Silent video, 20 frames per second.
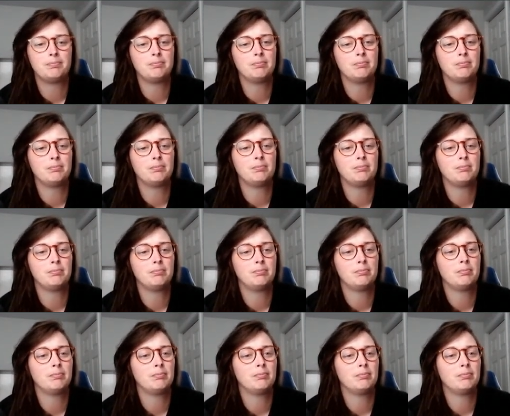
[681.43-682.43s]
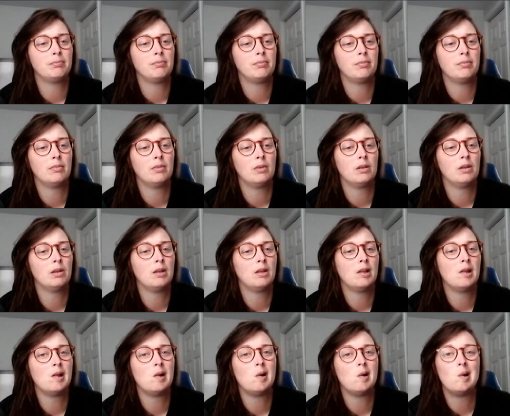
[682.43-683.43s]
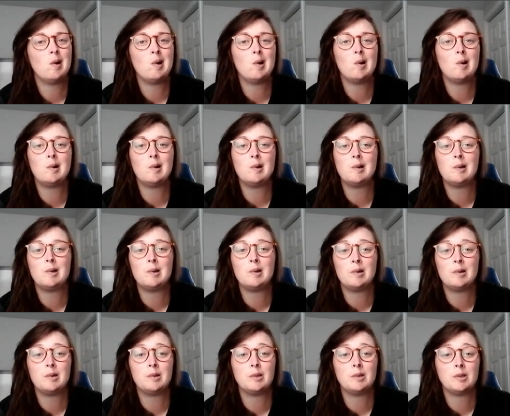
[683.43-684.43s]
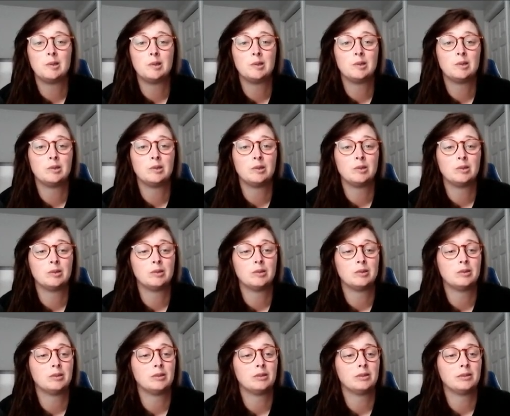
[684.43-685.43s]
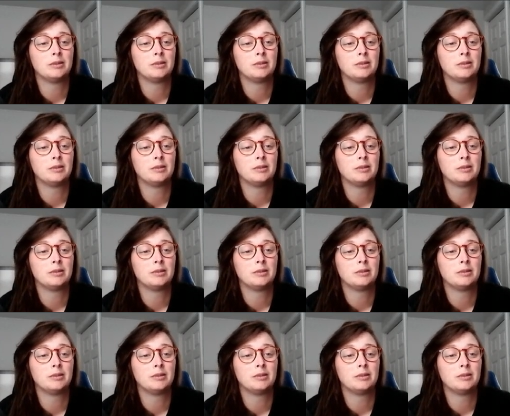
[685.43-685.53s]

(no one is talking)